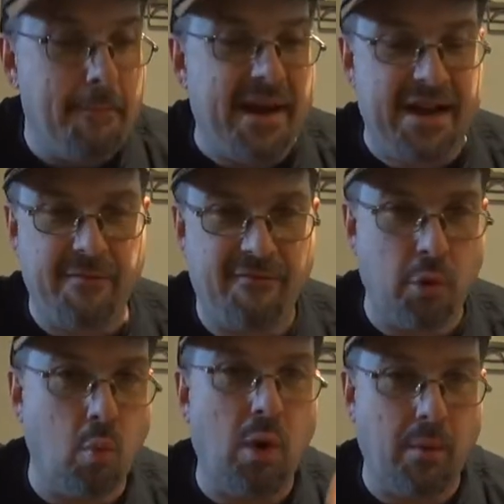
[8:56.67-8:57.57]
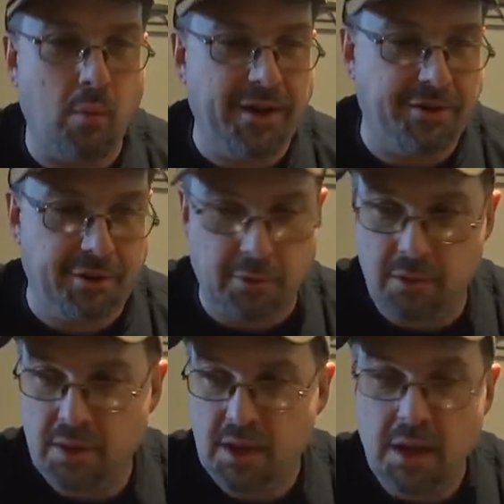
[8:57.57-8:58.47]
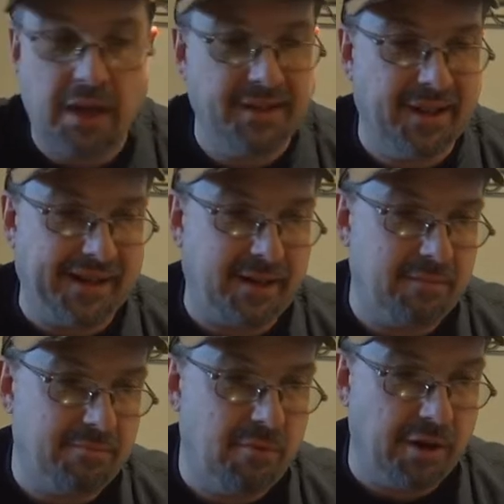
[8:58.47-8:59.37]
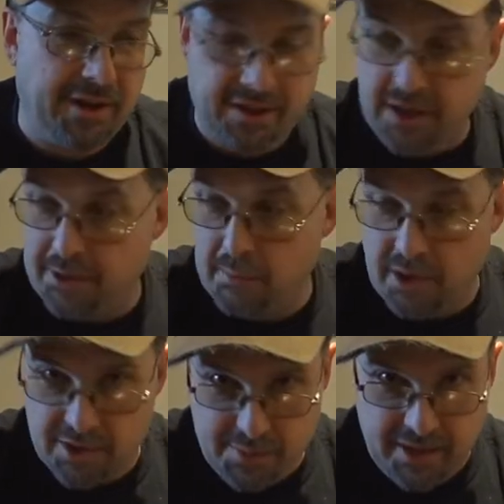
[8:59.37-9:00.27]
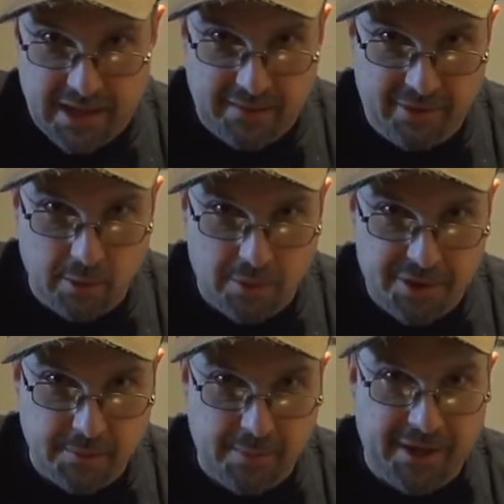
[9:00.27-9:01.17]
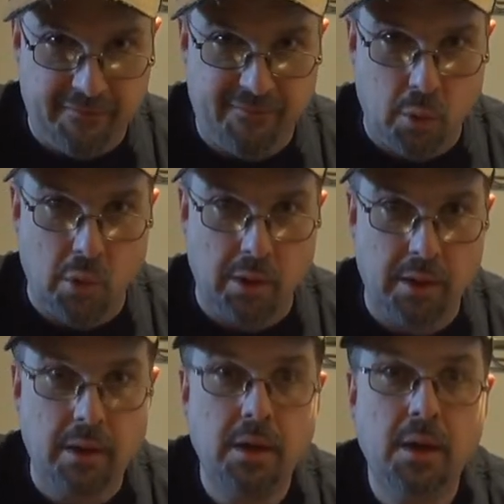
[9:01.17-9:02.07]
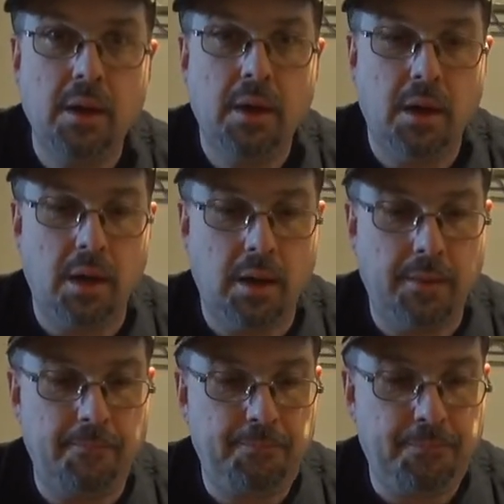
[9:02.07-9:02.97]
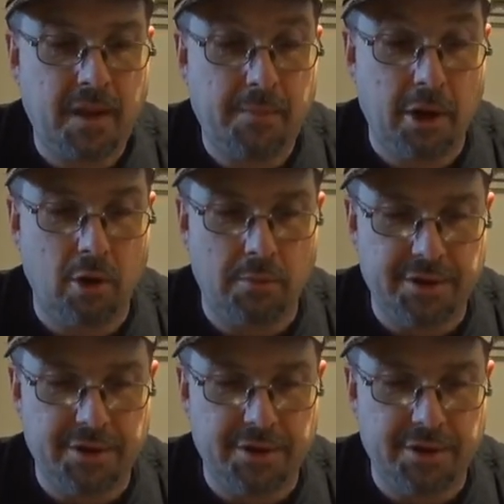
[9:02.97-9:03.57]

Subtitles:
made for what we do, unlike really the other models we have here, which are made for paranormal